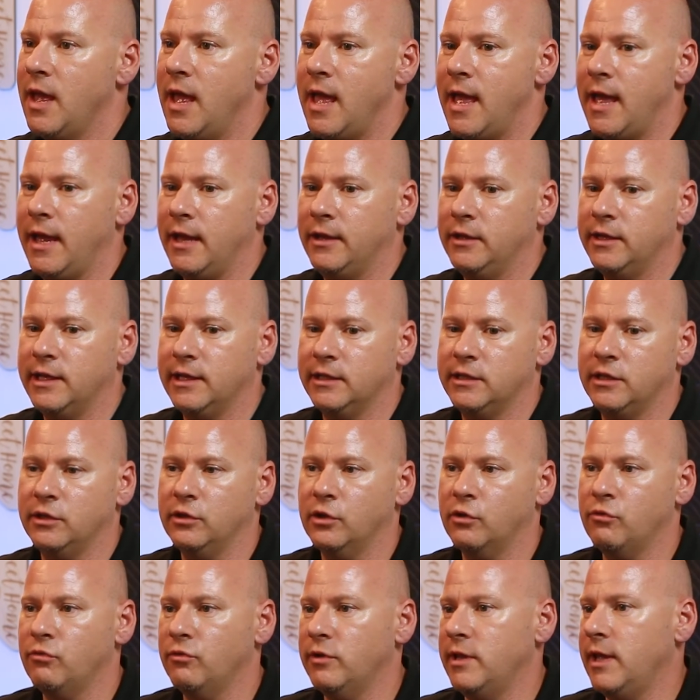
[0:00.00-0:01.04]
And getting to
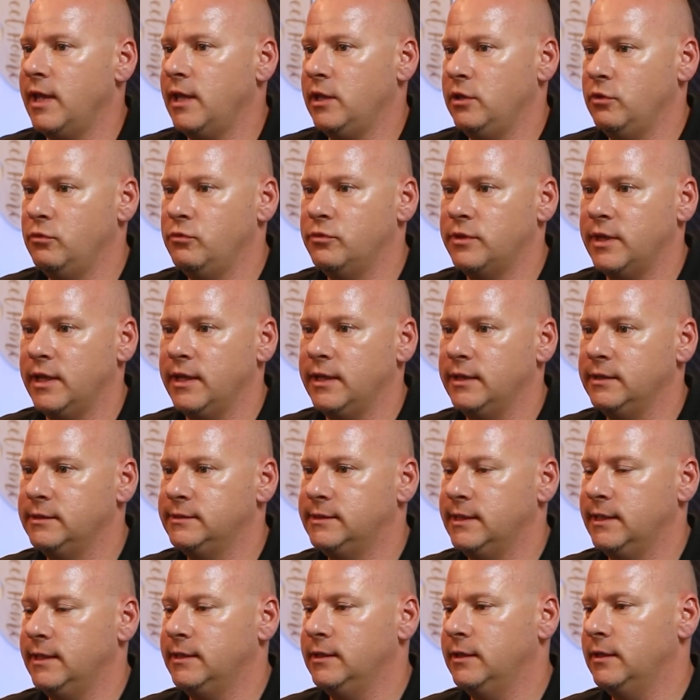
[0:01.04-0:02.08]
create new things
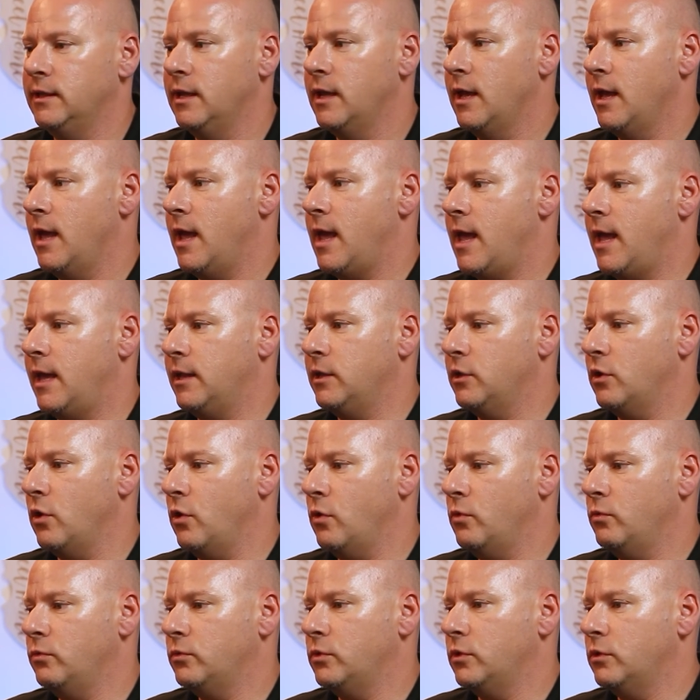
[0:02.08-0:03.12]
and and
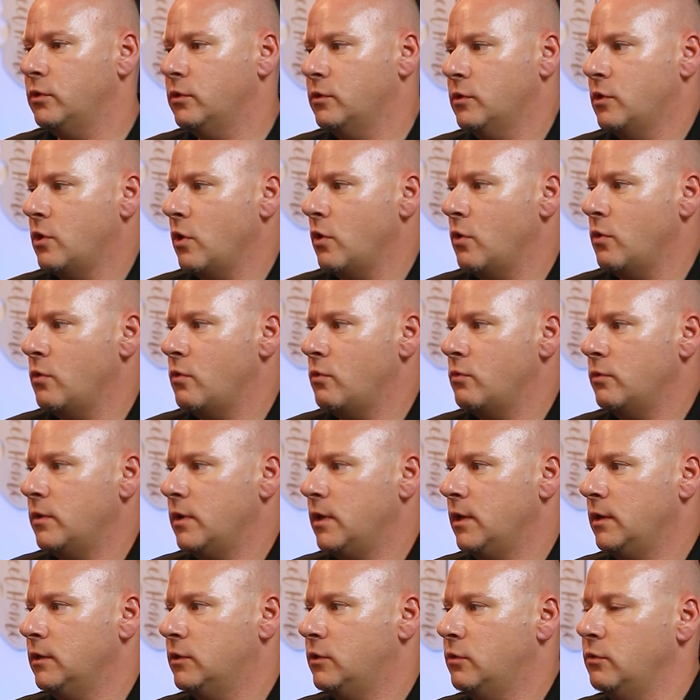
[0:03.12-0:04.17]
go go
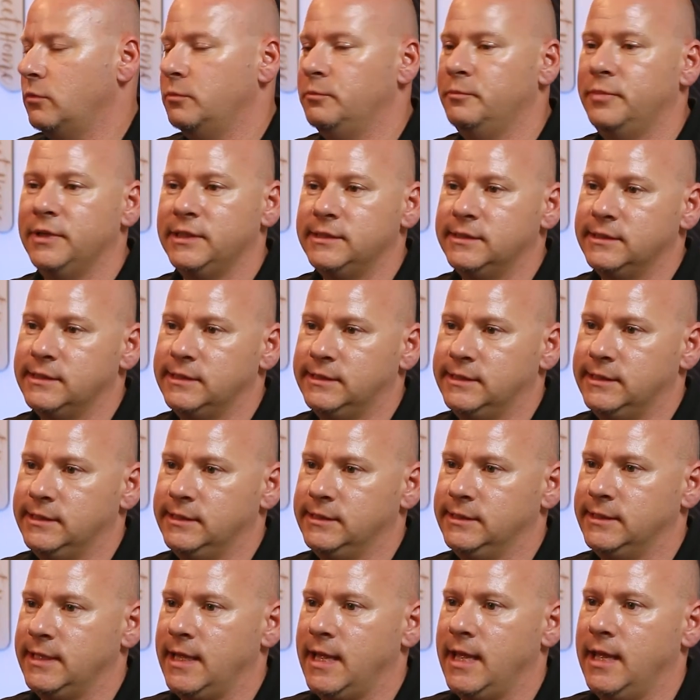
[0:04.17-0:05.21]
into
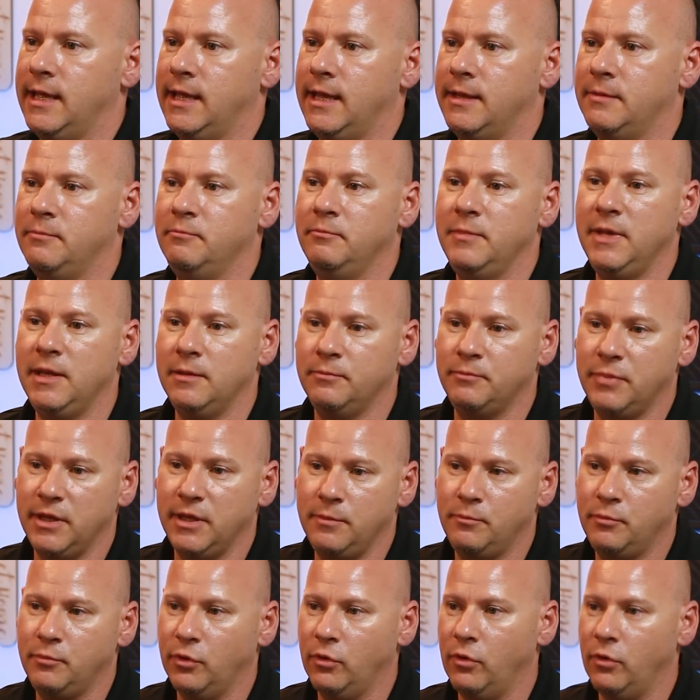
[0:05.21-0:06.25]
businesses and meet
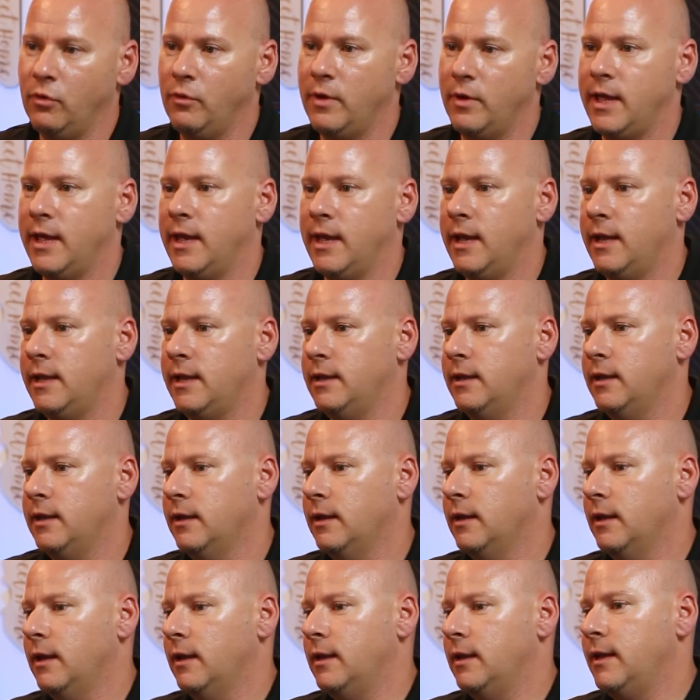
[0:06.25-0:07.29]
people and
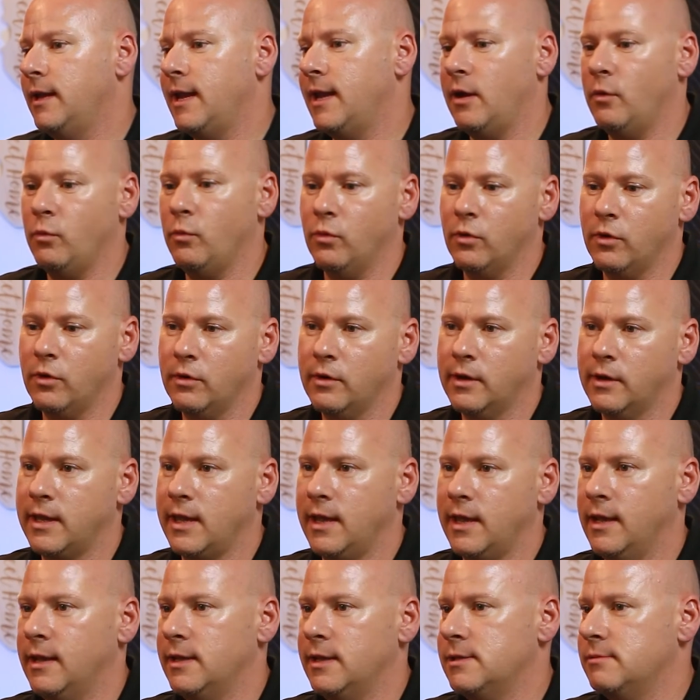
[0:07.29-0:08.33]
network
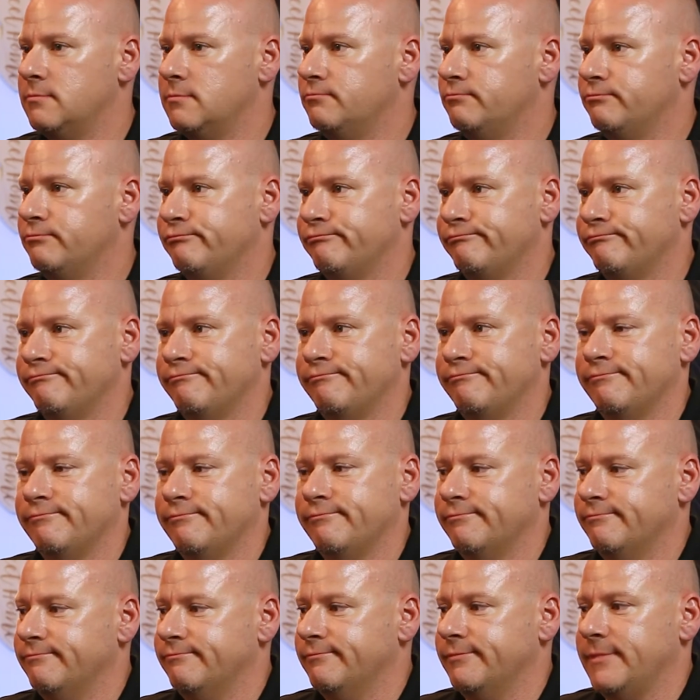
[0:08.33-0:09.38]
and
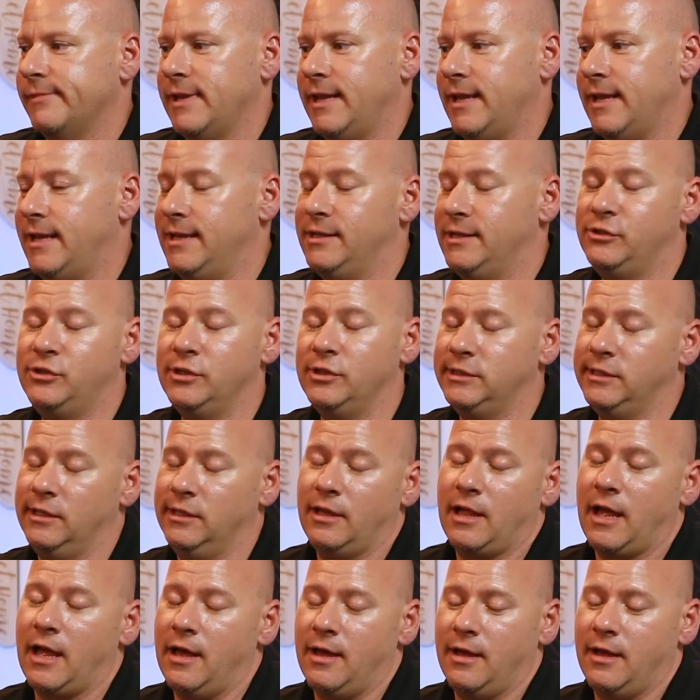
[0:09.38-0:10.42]
it's just.
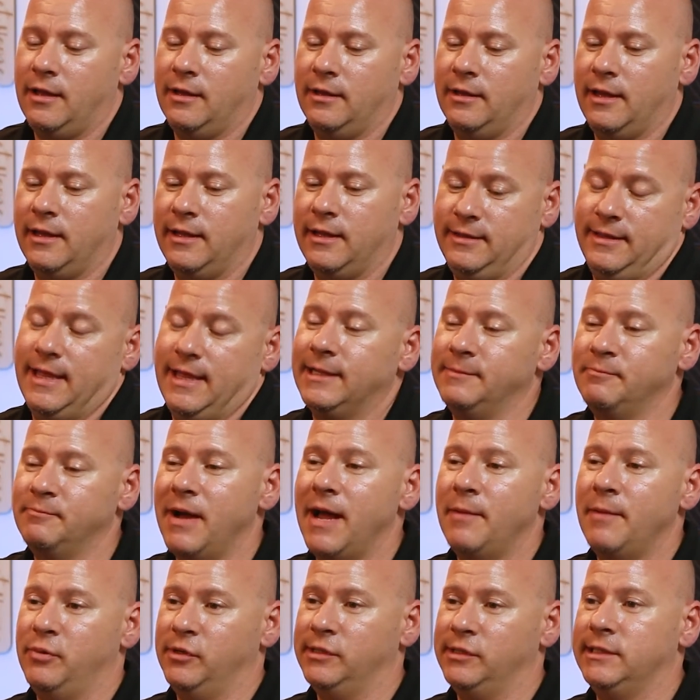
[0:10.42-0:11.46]
I, like that's my
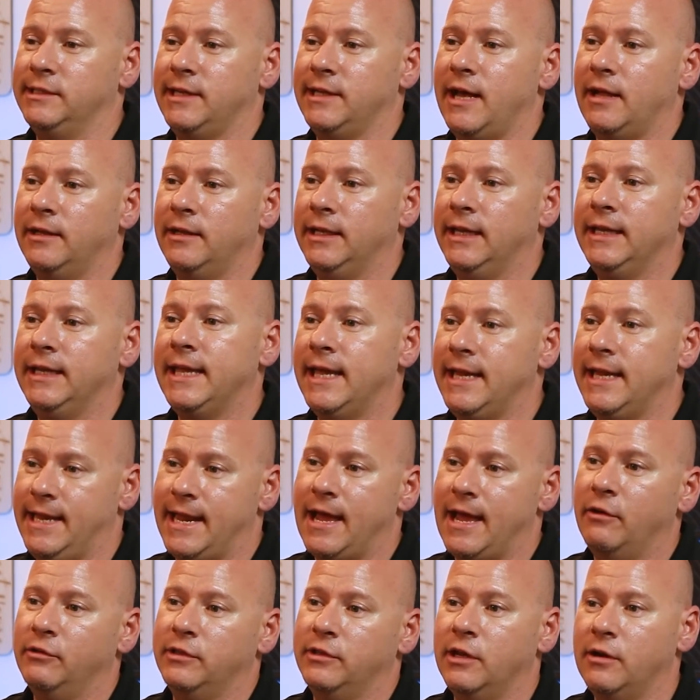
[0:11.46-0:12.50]
personality getting
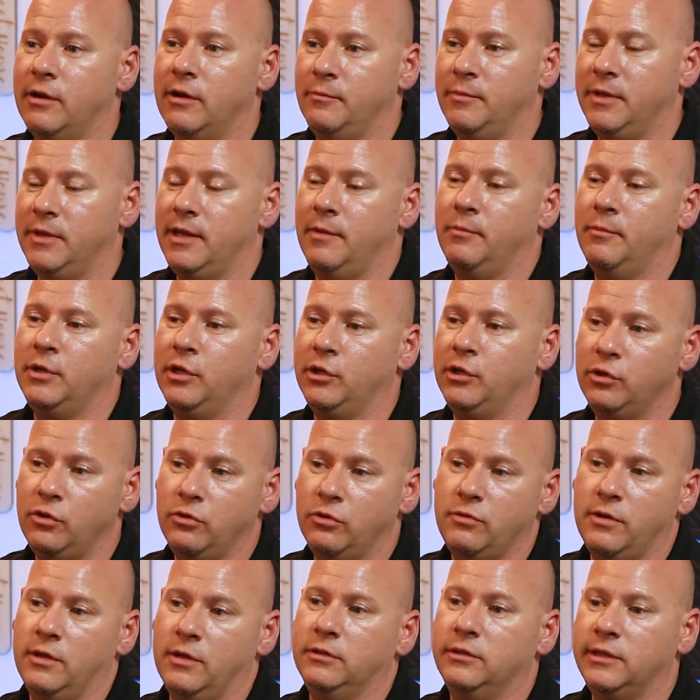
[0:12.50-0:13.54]
out there and being yeah. able to
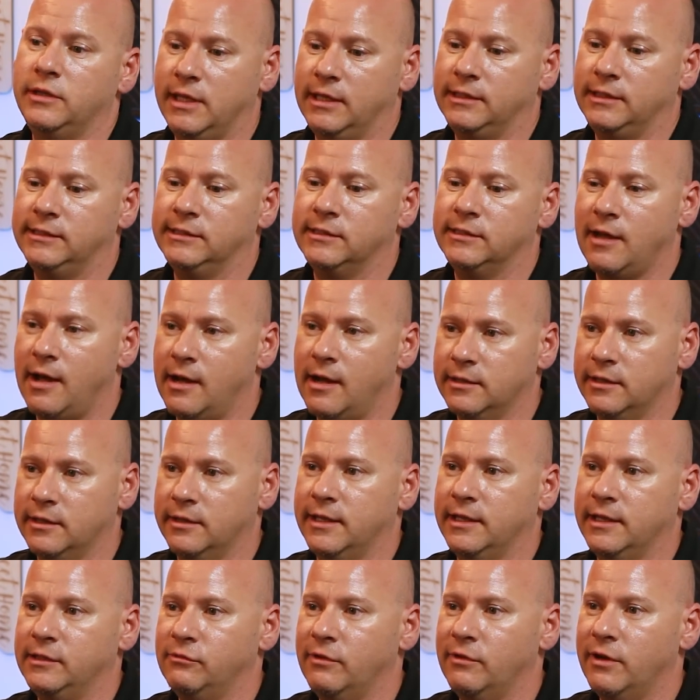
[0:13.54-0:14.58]
do and things and talk to
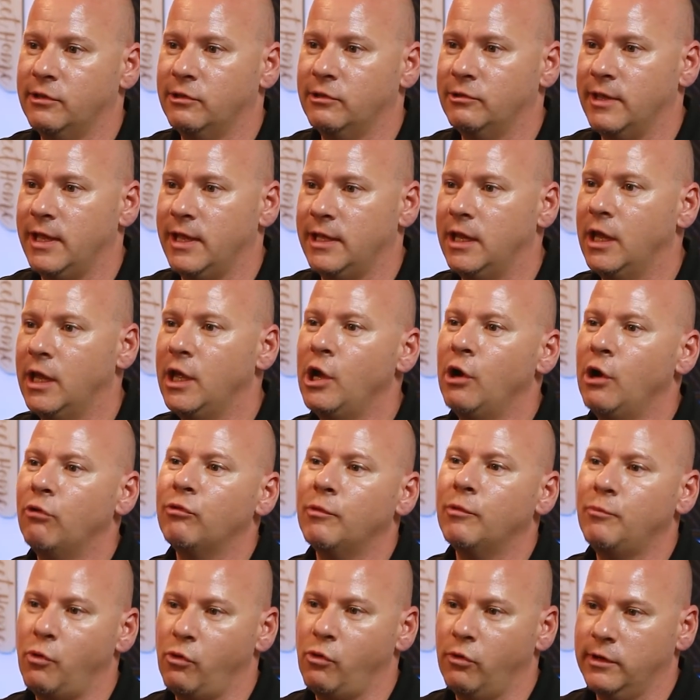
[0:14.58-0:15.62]
things rather than
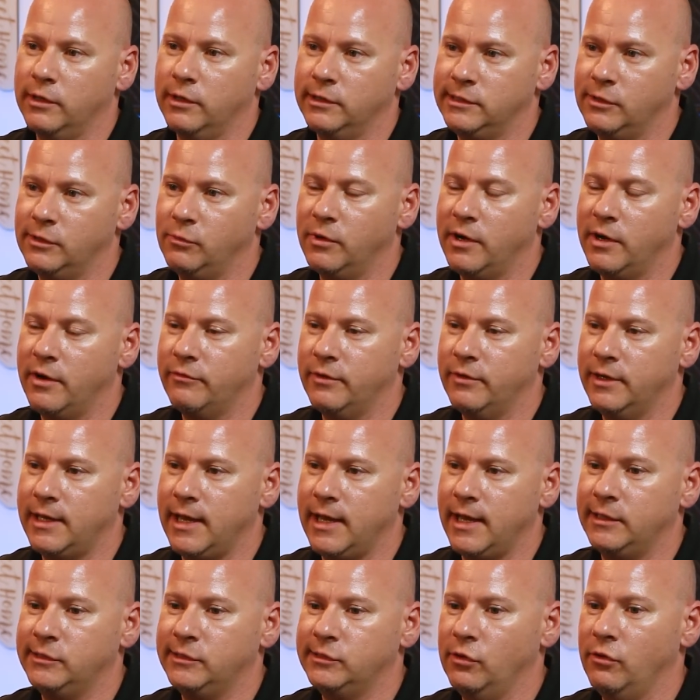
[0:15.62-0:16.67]
reporting somewhere every
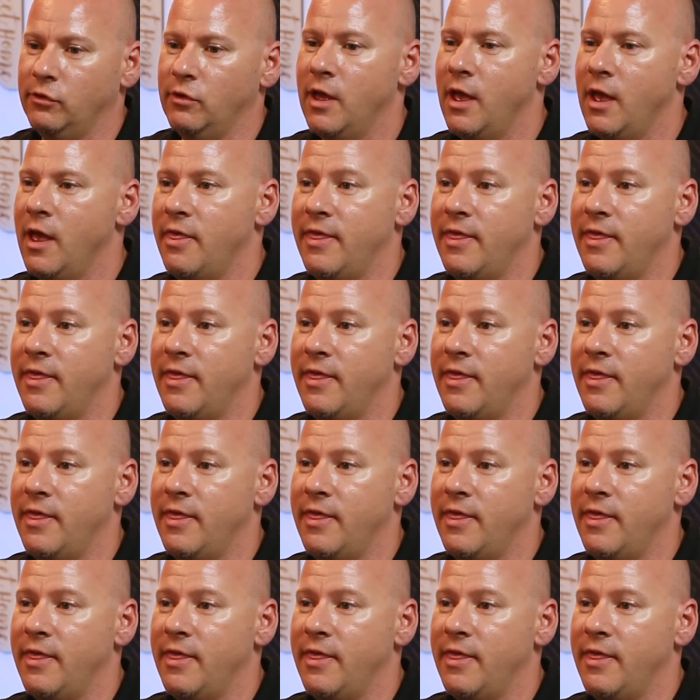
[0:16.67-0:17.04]
day so yep.